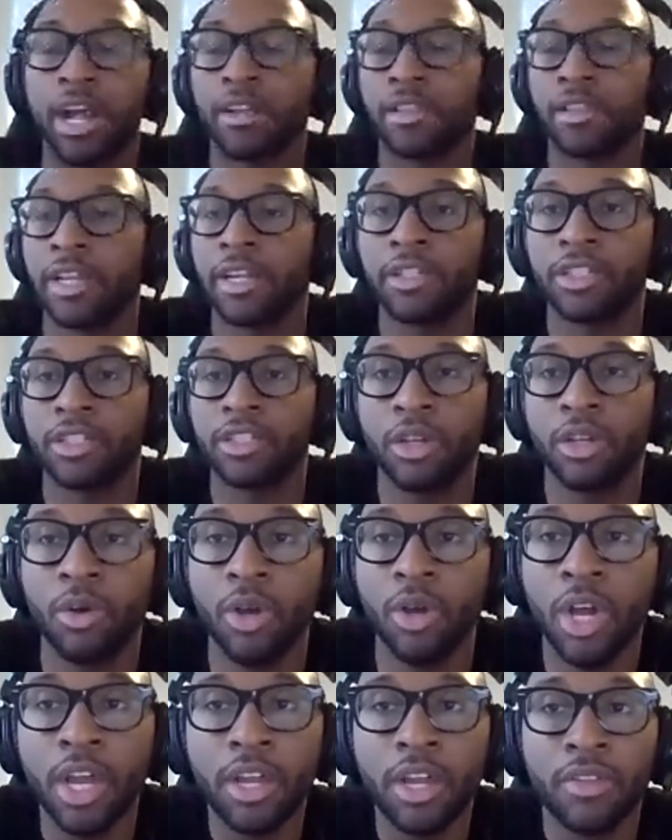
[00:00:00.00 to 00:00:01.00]
there. So
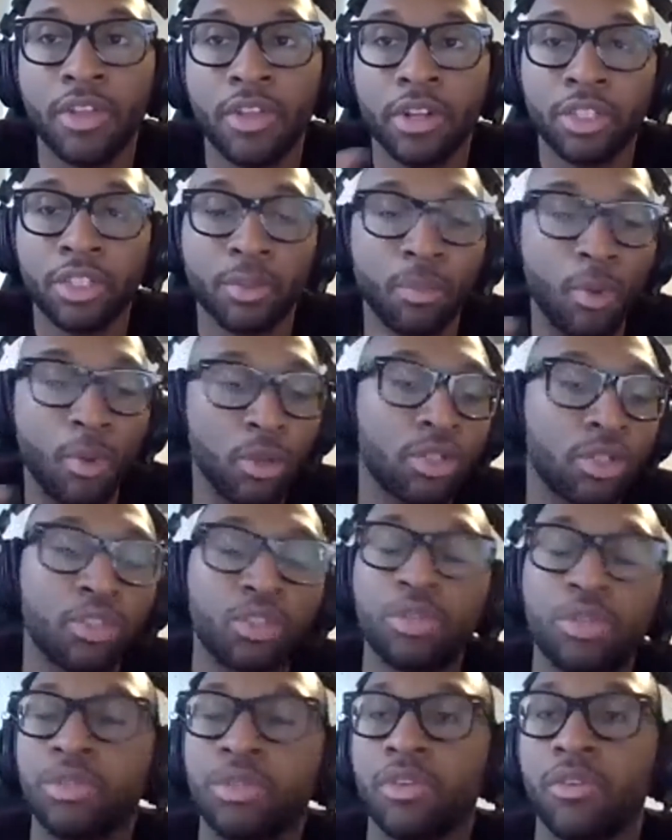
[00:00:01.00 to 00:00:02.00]
there's
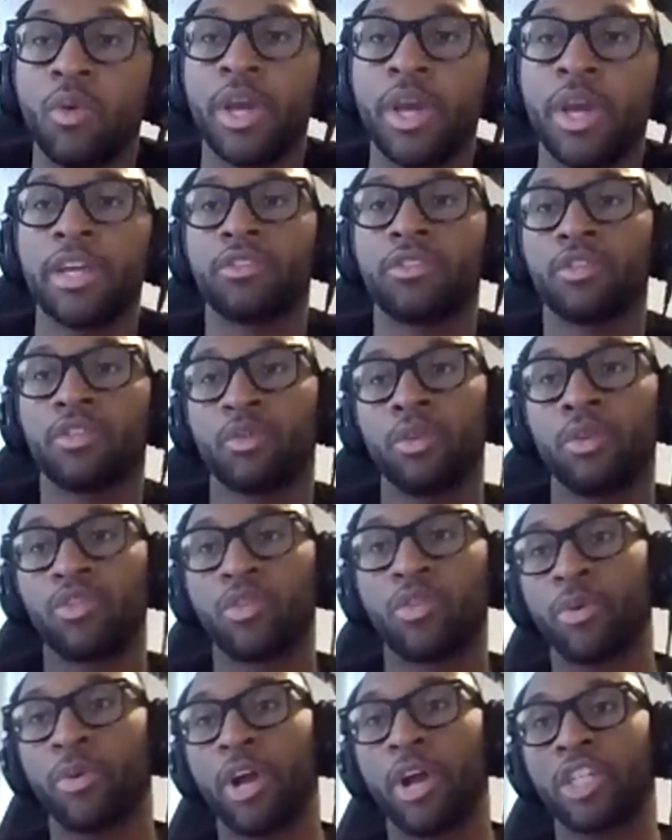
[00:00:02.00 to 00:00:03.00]
multitudes of ways to reach a
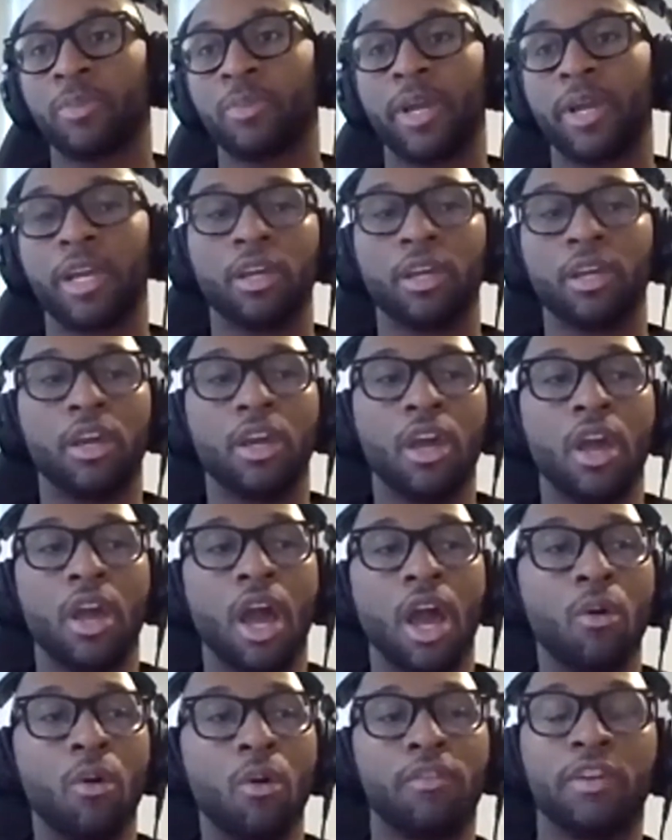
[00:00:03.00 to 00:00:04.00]
prospect.
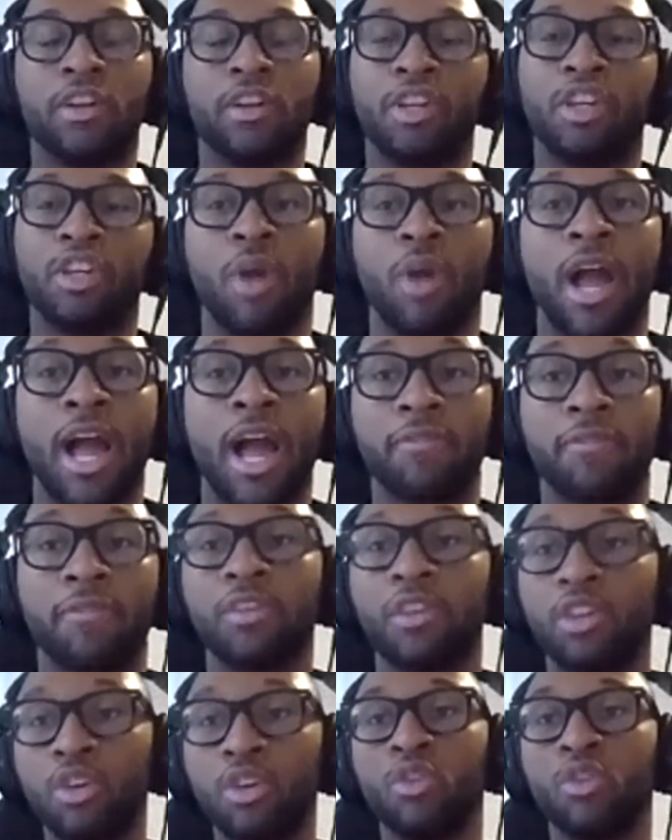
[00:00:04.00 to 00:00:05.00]
However, you have to
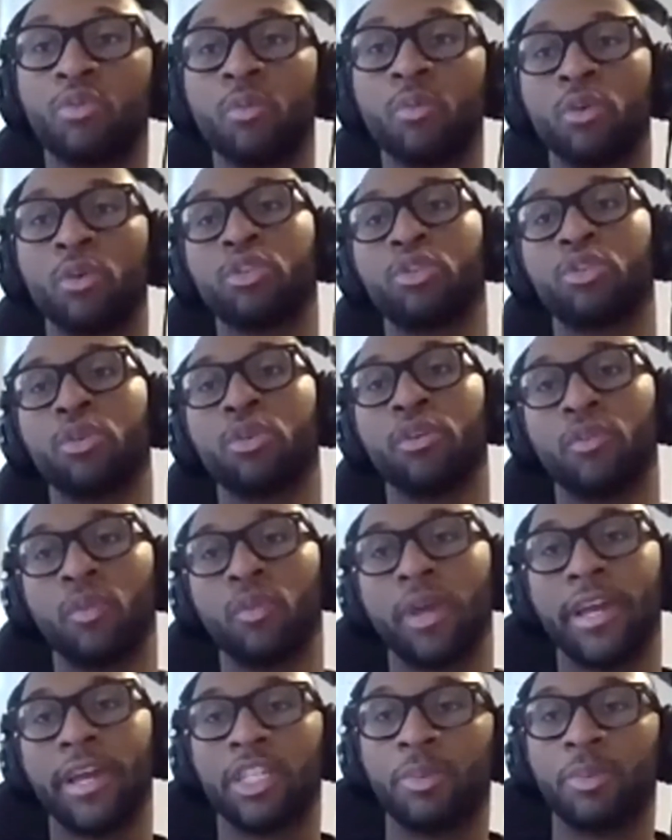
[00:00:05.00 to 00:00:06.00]
use multitude of
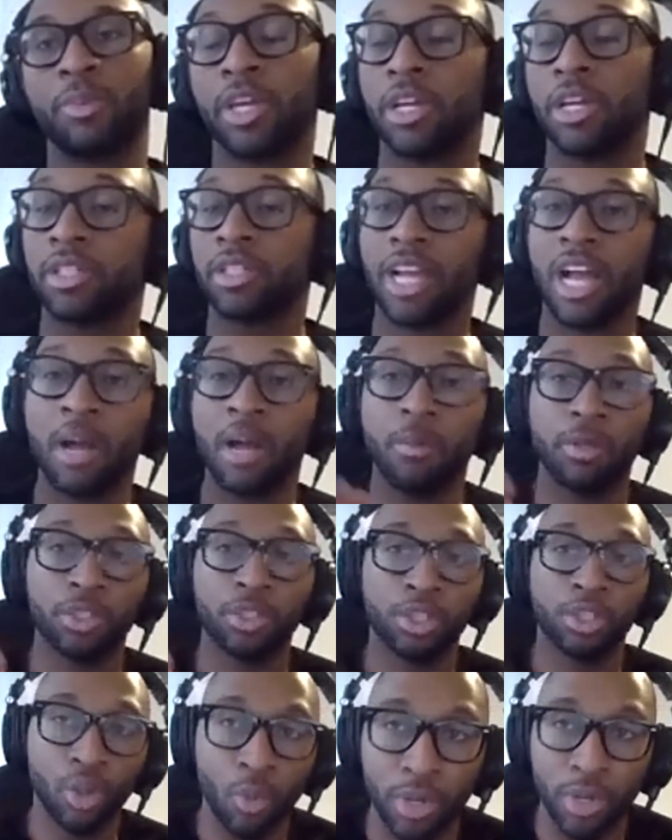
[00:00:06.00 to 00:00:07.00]
ways because how
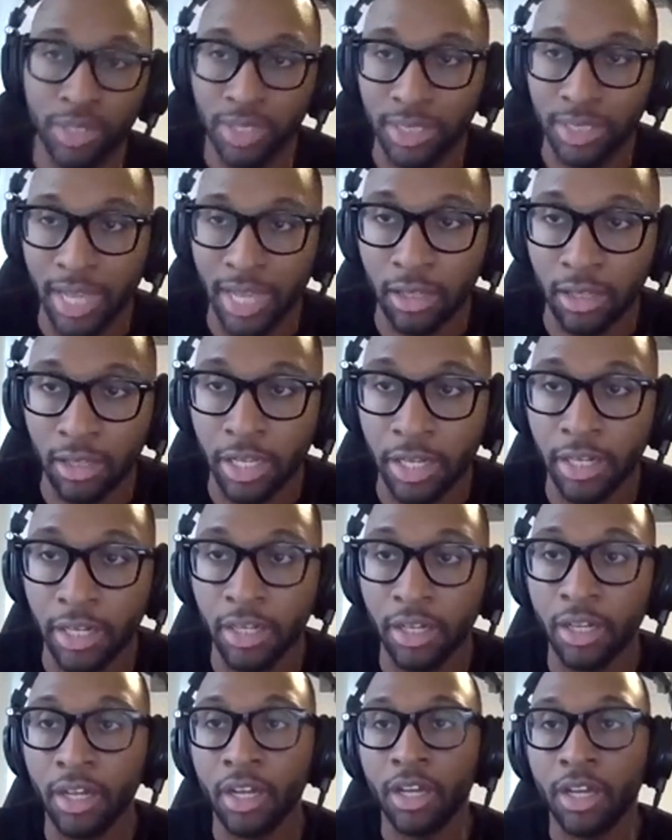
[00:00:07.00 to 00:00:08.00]
much noise is out there.
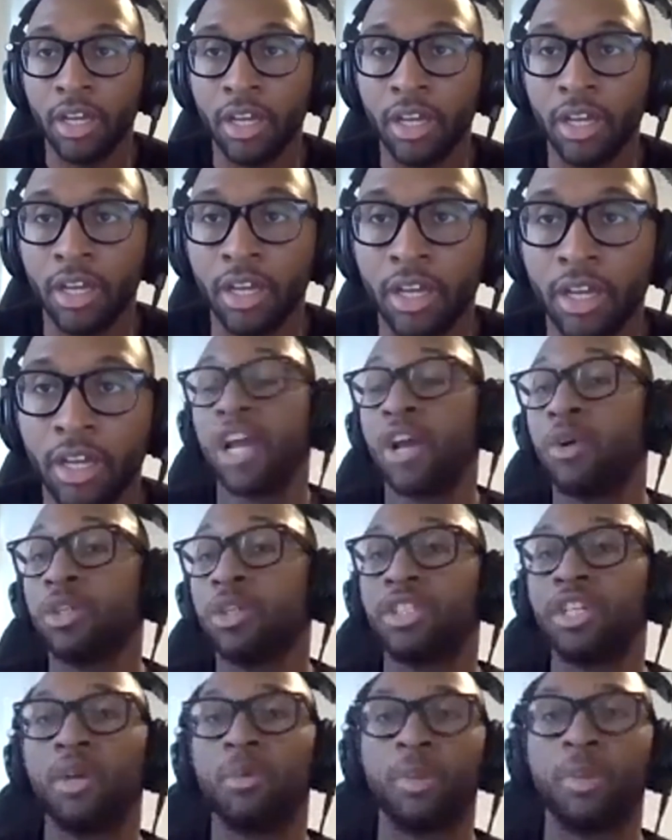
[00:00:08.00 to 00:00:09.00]
And I
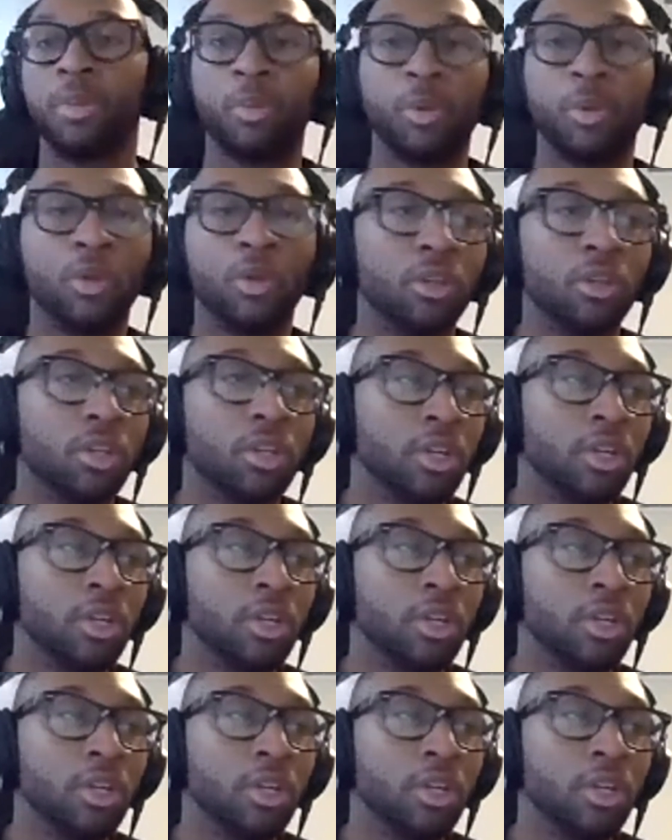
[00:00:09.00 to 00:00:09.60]
always tell people